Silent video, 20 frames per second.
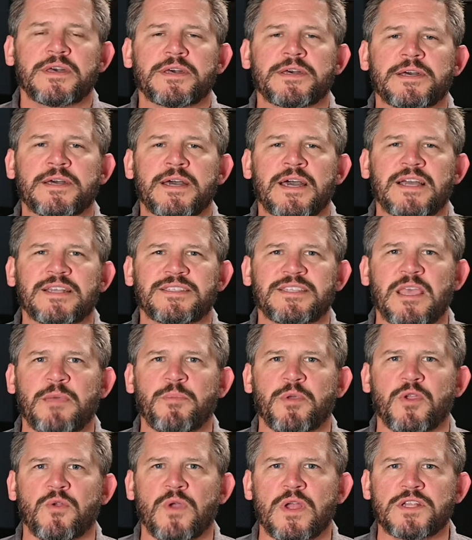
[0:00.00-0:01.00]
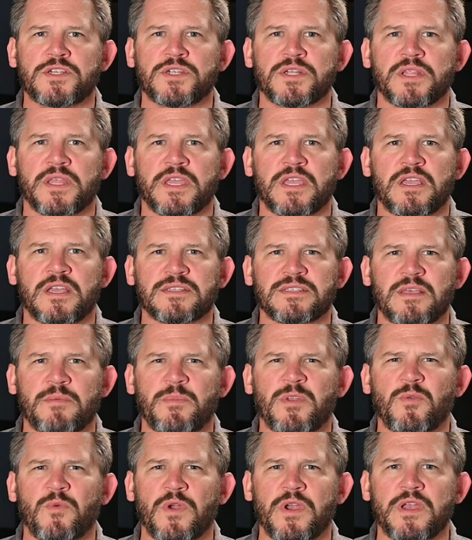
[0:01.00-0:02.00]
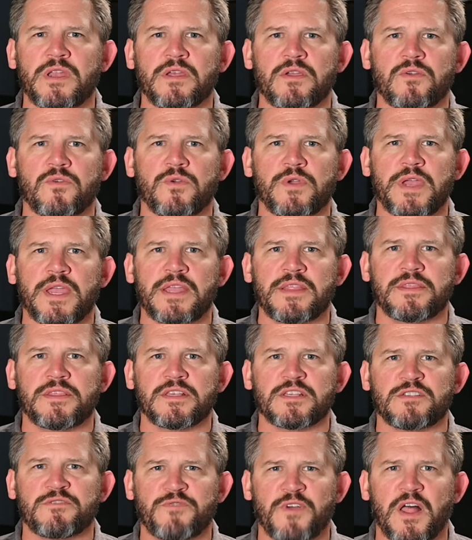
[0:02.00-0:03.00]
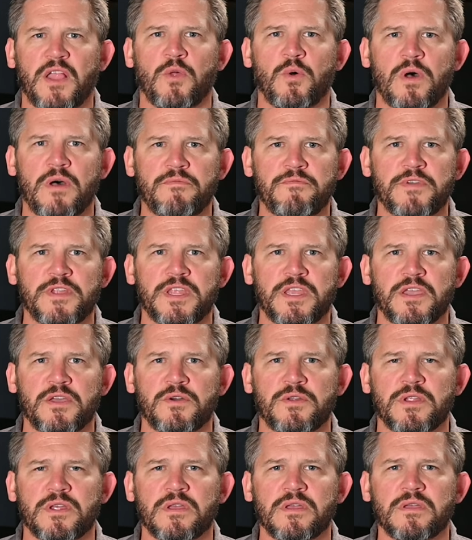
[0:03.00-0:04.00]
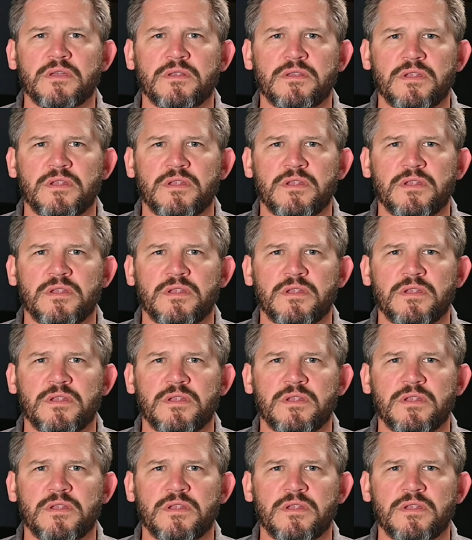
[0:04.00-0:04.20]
I say begrudgingly because I've been wanting to create this follow-up video